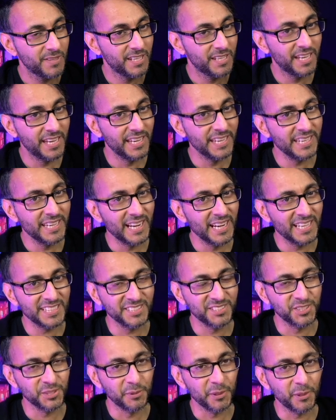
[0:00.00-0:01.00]
Hey, how
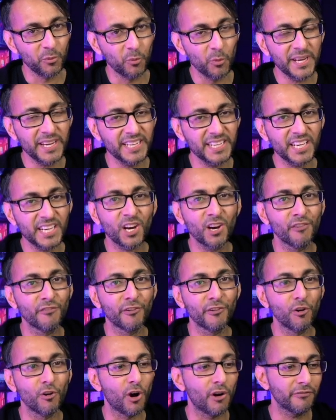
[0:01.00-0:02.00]
you doing? We're going to
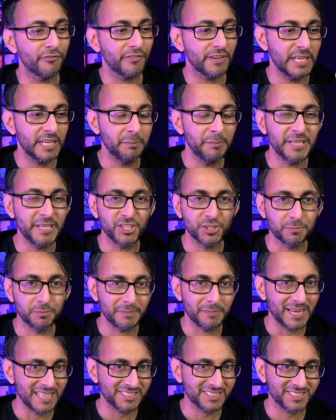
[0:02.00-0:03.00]
cover off image
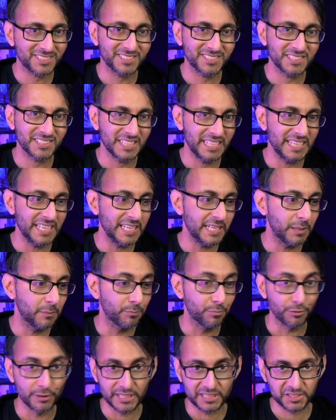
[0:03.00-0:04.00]
masks
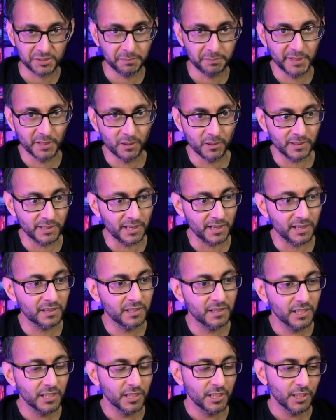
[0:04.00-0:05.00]
in Bricks Builder.
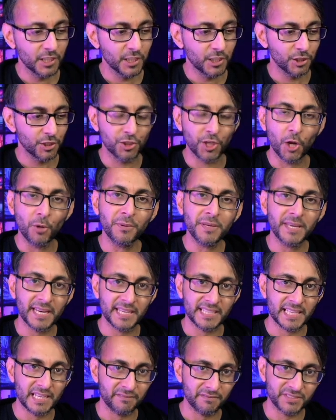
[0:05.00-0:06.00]
You don't
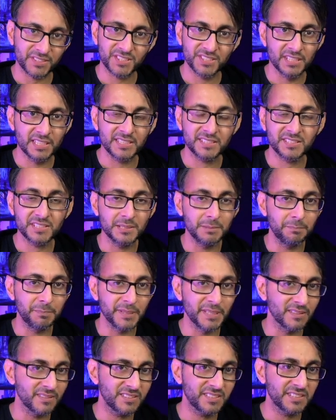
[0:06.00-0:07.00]
get that facility
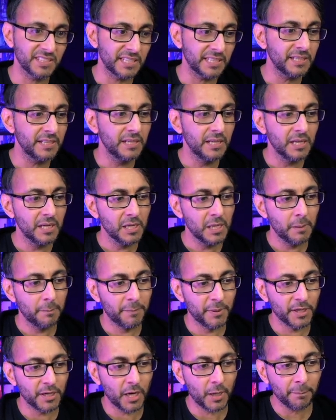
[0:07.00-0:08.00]
built in,
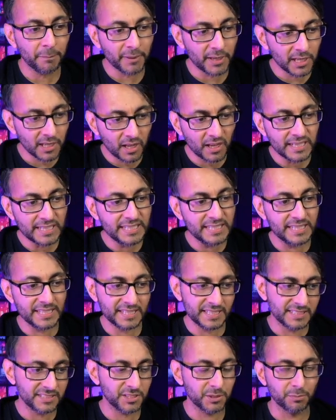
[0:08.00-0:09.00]
but applying
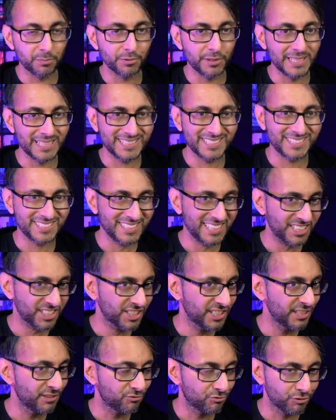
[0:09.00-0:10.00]
it into Bricks is
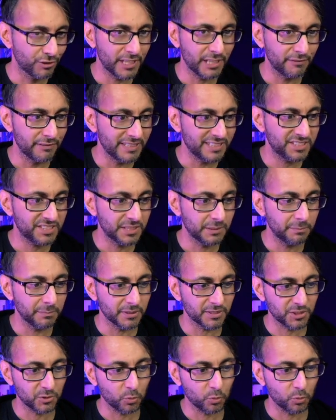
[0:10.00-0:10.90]
actually really, really simple.